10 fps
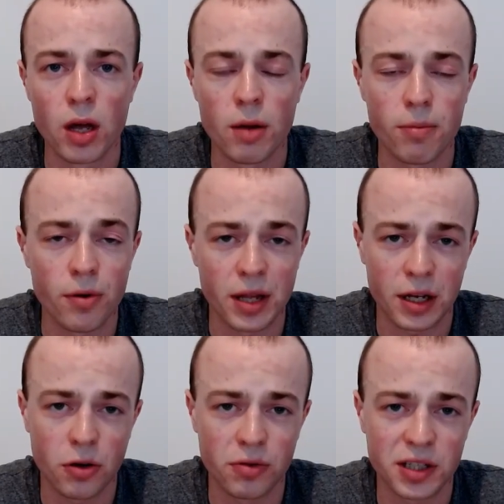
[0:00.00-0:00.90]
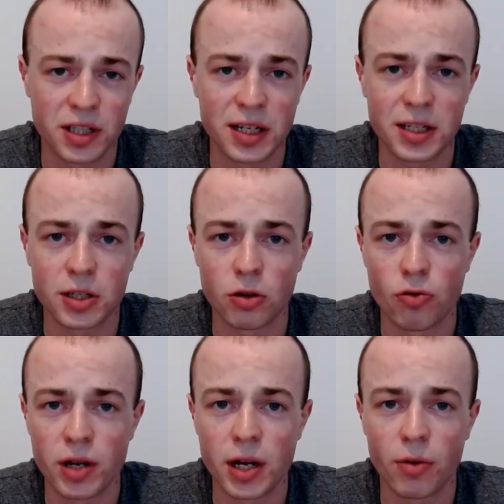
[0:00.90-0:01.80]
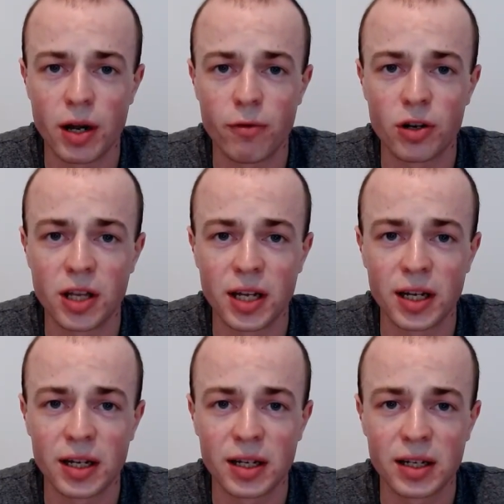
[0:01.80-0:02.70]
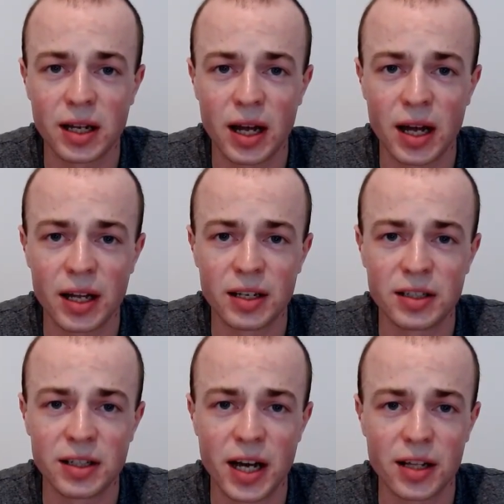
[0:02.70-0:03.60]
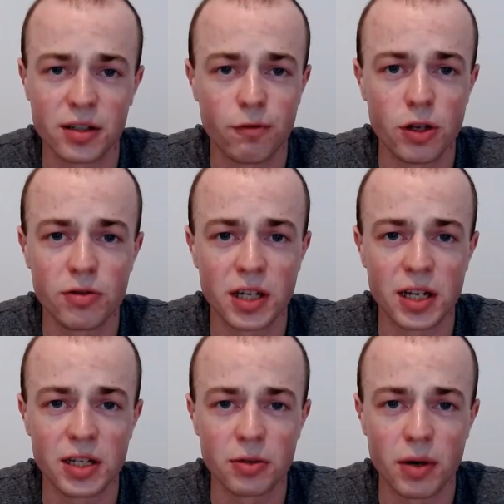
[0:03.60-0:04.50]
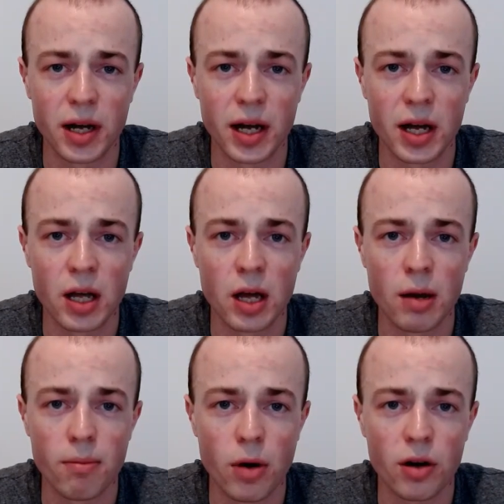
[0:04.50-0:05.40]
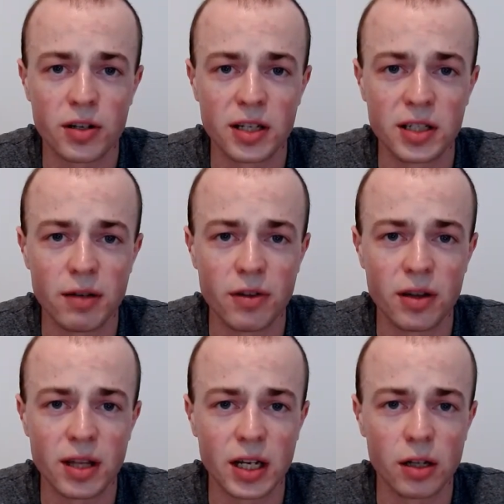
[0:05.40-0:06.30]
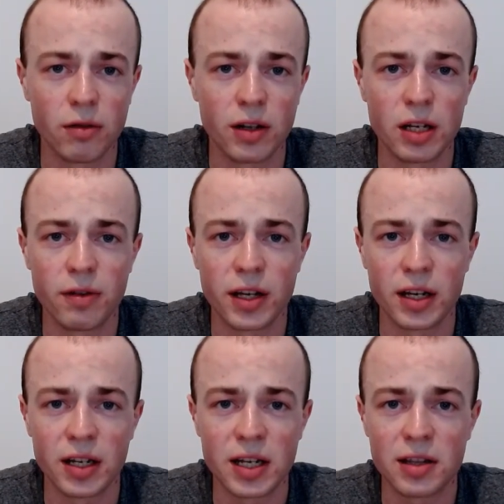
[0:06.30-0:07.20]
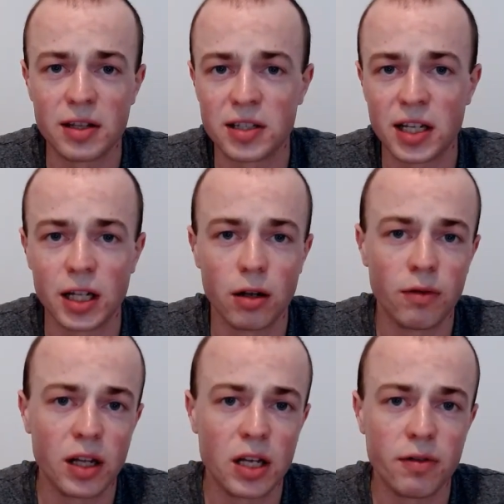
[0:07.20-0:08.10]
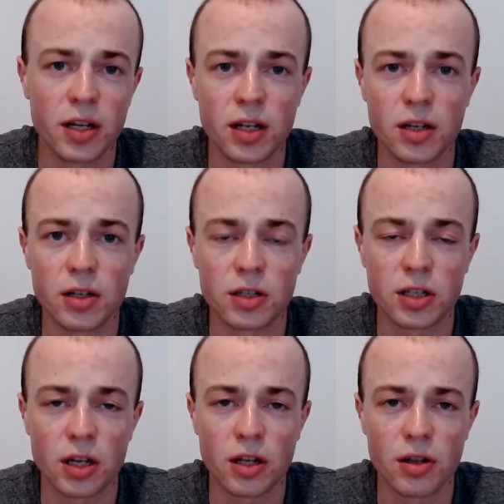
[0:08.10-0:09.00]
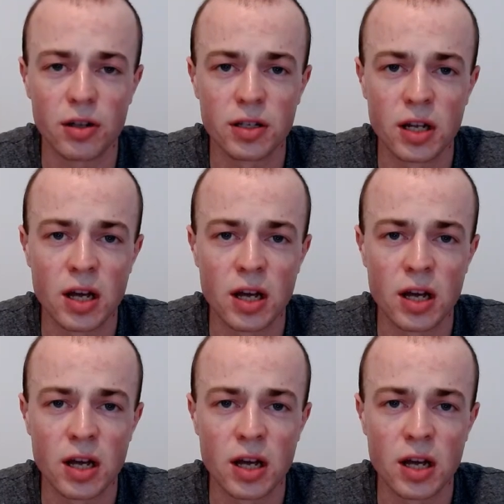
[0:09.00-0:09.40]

but they're constantly disagreeing on everything. And yeah, there's a few scenes where Martin's even thinking of leaving and Ethan's thinking of leaving, and